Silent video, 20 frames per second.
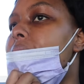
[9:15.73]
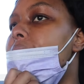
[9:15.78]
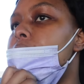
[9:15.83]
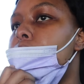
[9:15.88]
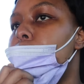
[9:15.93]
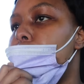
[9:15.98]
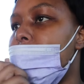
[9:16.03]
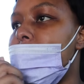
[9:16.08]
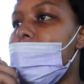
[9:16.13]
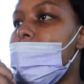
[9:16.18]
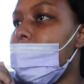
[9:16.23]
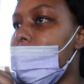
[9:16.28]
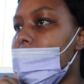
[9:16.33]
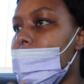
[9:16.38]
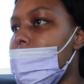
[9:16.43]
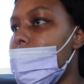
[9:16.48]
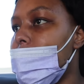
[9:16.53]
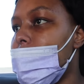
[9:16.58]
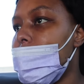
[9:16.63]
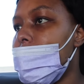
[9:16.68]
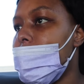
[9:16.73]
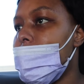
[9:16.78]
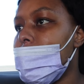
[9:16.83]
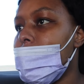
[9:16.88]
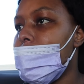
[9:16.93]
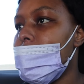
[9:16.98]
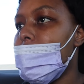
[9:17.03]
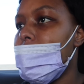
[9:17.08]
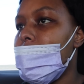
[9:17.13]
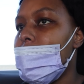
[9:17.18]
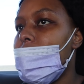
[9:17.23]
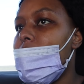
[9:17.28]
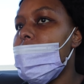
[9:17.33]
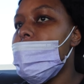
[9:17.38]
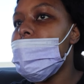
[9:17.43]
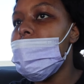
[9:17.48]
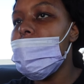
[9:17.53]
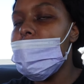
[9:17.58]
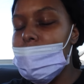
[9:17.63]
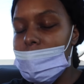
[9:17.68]
it's busy.
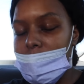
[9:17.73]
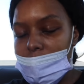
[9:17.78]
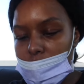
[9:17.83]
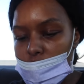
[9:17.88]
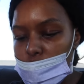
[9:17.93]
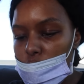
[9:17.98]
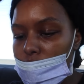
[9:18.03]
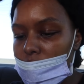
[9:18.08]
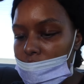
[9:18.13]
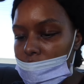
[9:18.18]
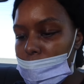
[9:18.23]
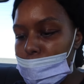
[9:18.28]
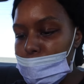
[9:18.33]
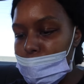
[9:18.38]
As in non kenny